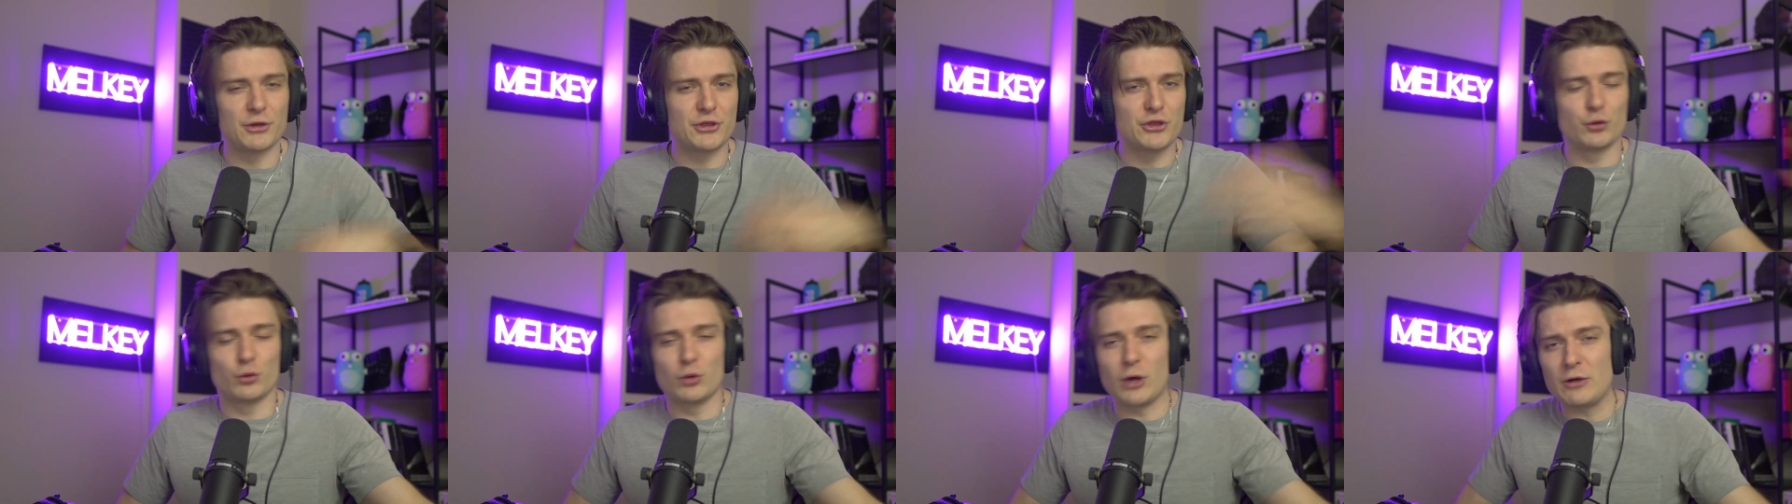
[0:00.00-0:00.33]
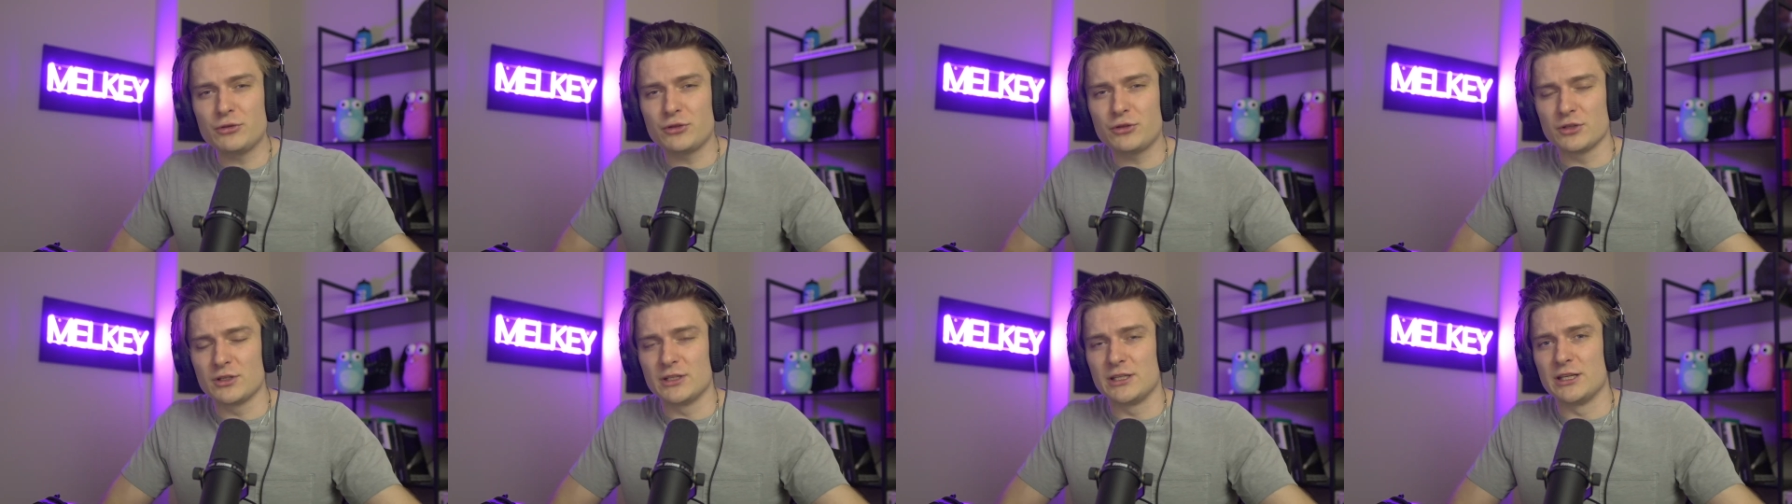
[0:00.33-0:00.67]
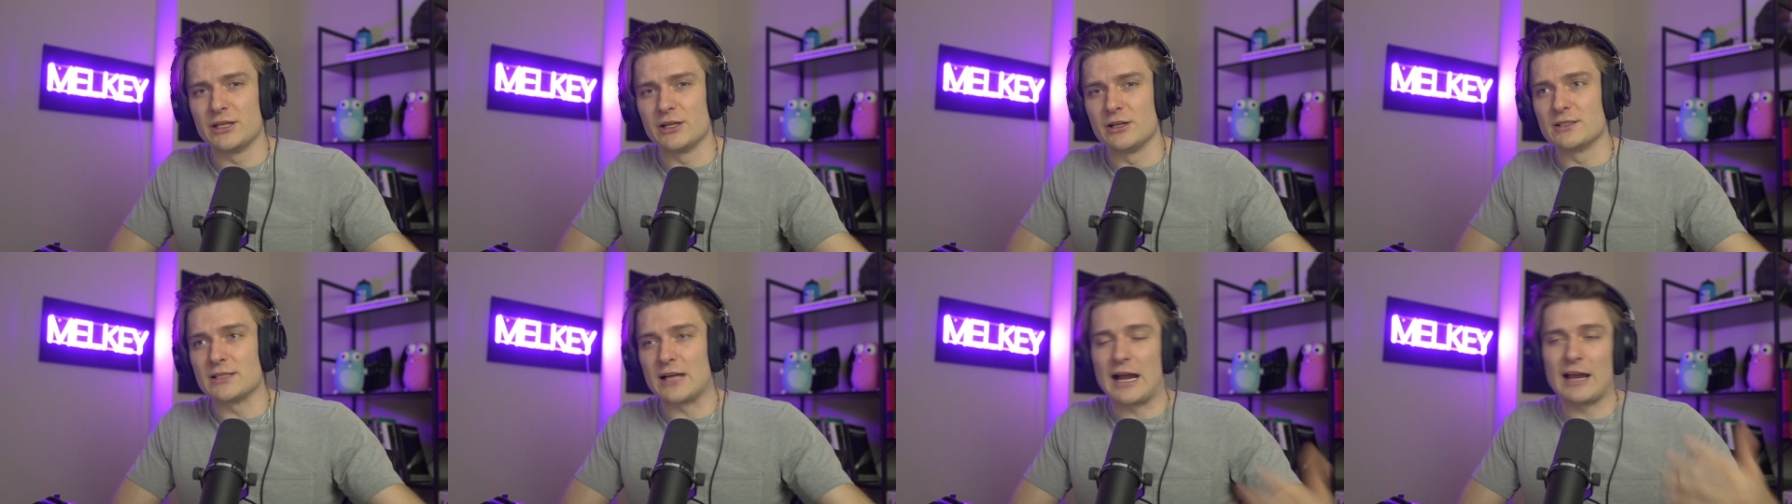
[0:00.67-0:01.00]
But throughout the
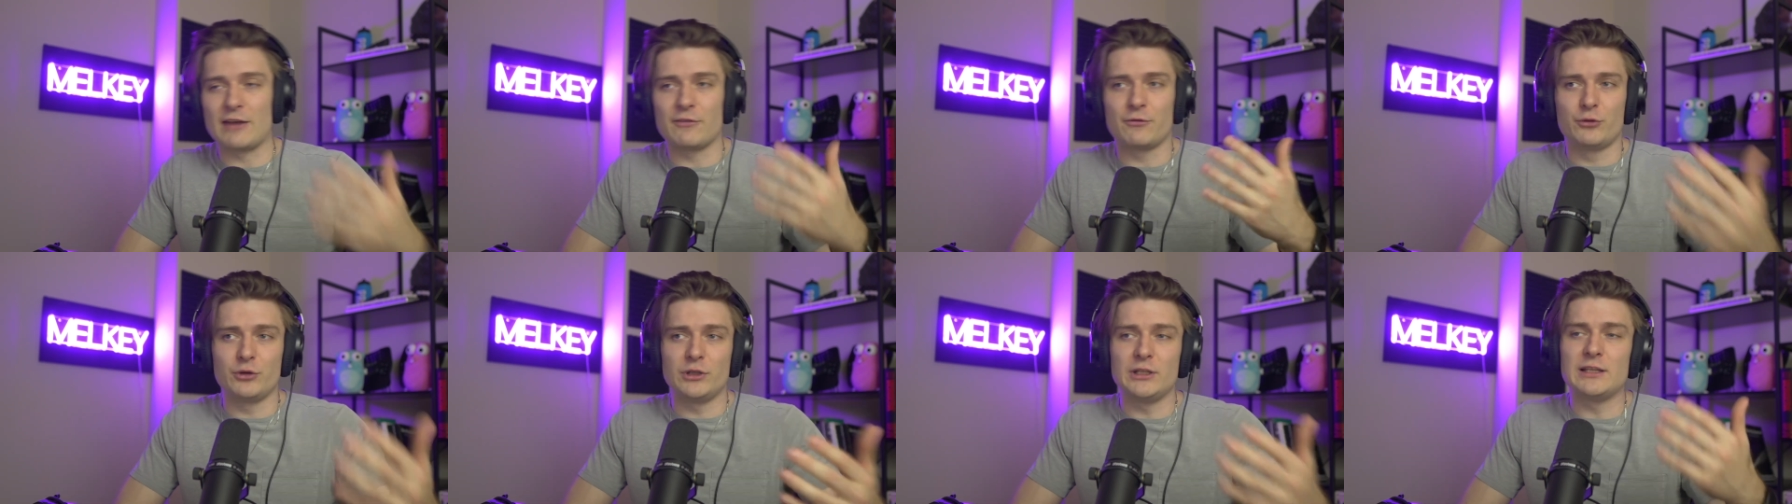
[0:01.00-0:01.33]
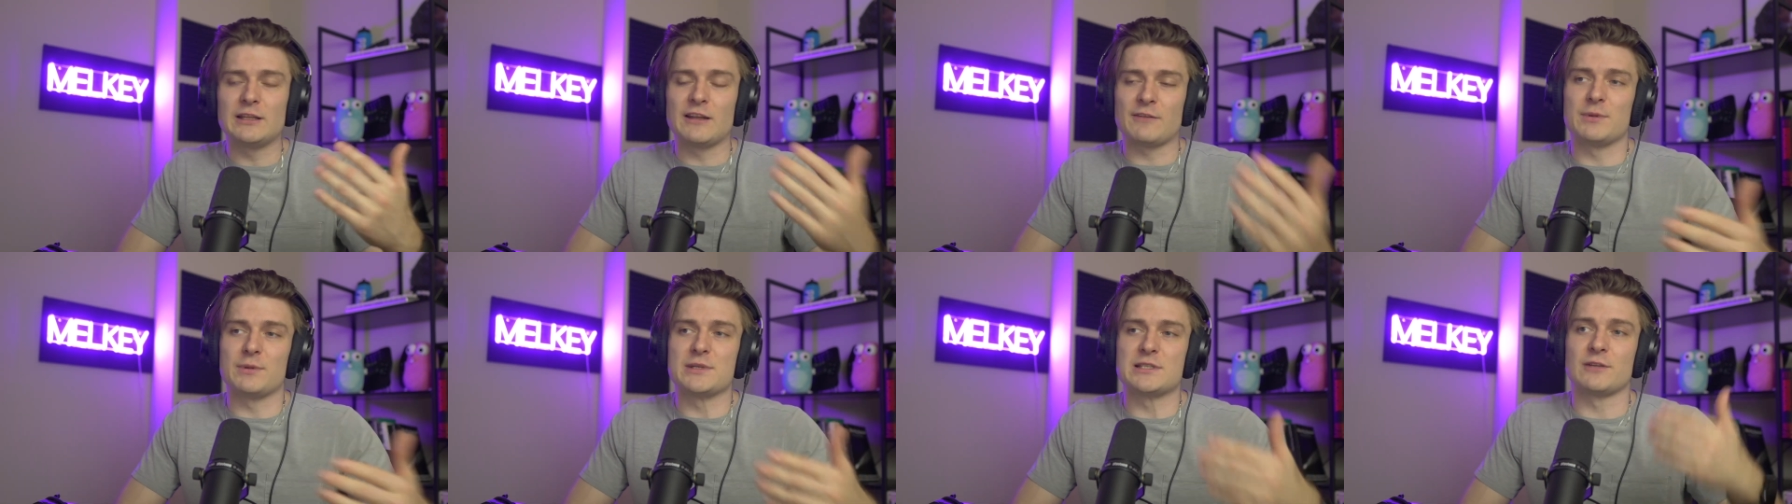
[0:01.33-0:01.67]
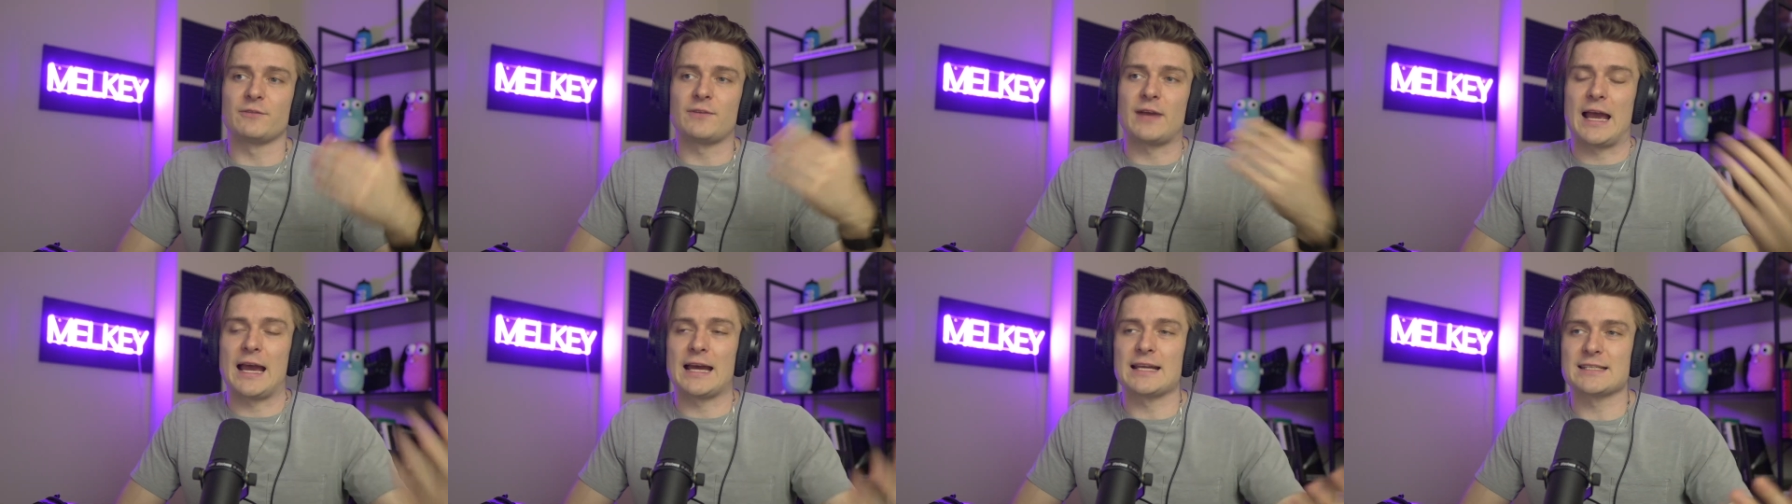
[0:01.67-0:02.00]
years, I've really left
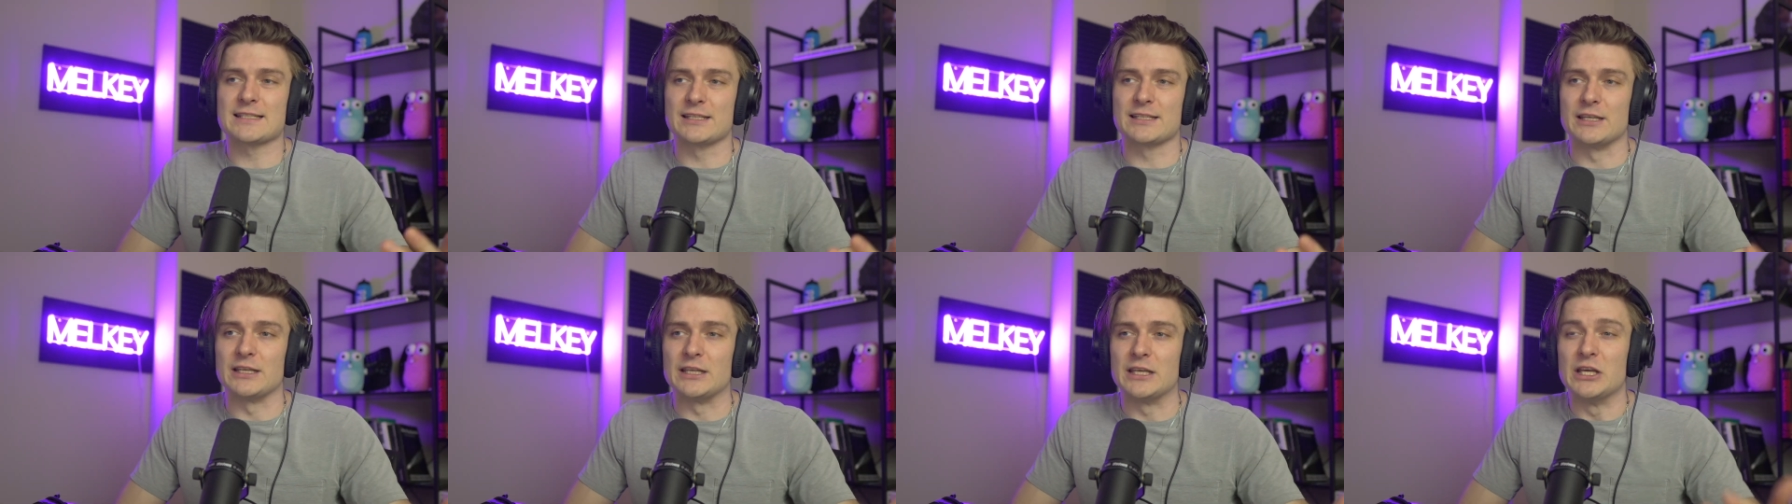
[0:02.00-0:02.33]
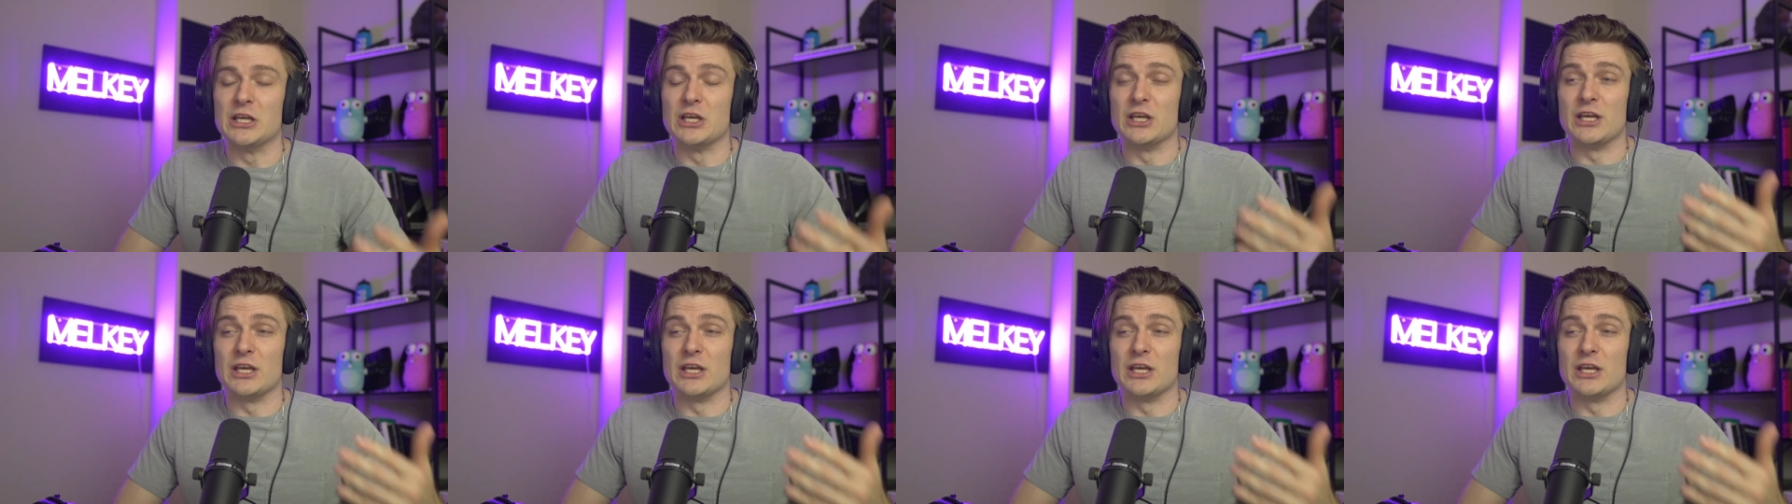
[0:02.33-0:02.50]
myself asking,